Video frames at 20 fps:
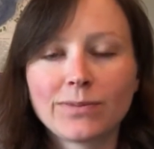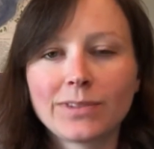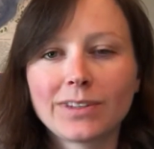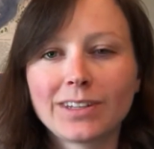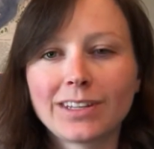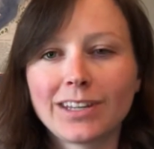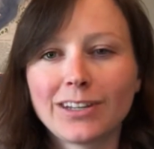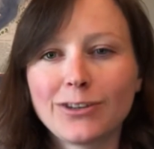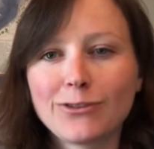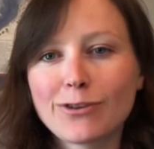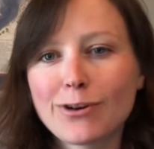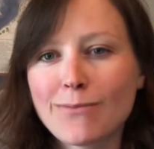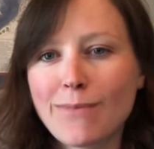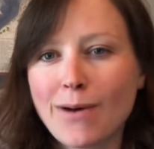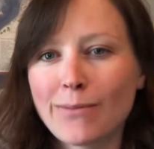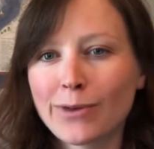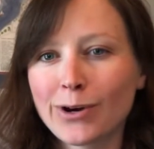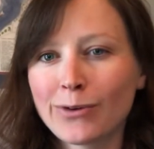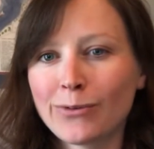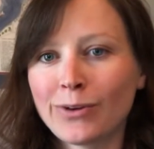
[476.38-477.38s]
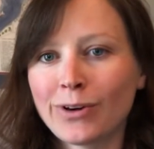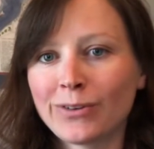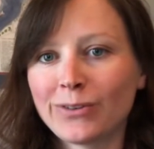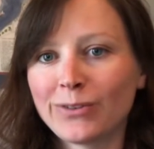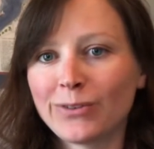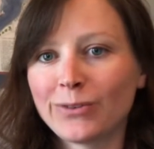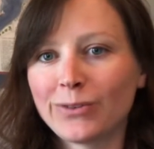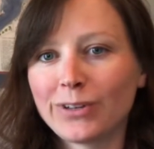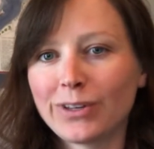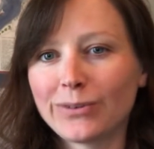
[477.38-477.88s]
Can you remember what
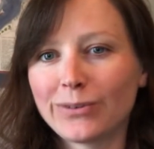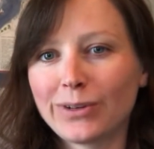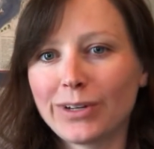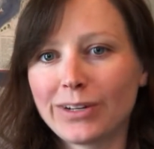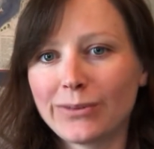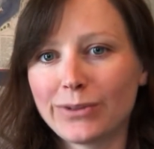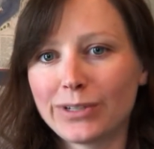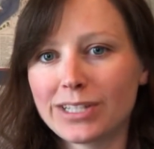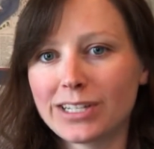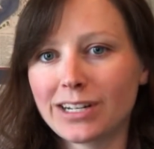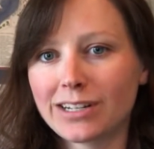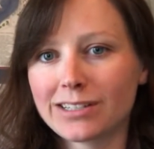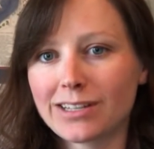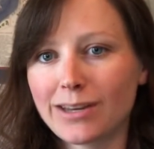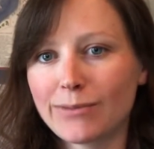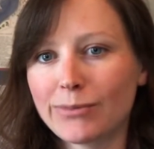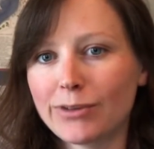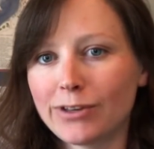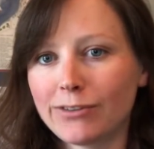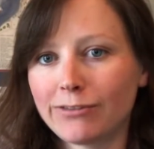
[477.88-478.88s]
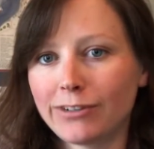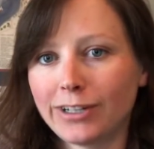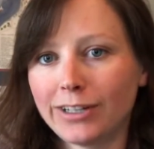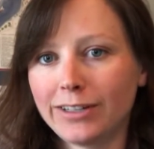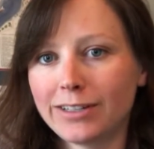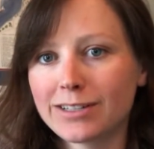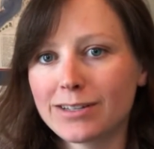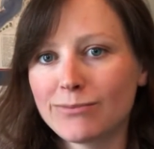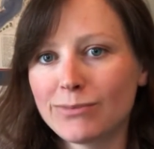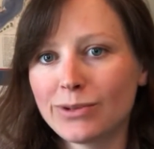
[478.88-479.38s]
was an example of
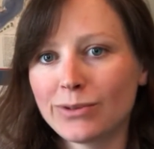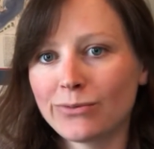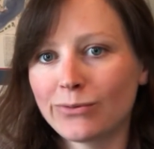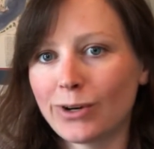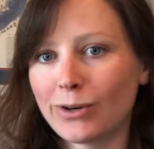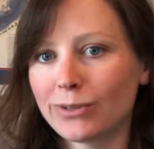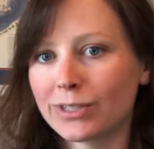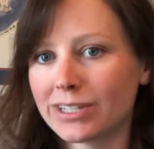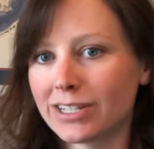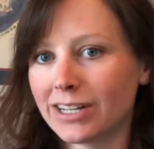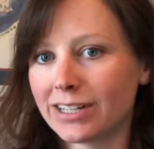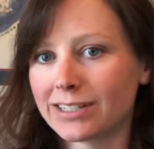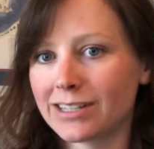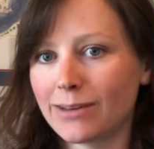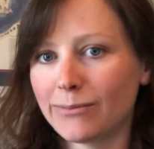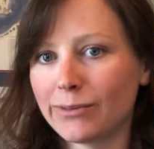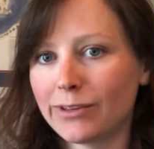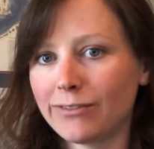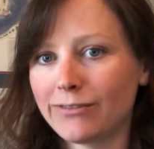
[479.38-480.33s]
realism and what was an example of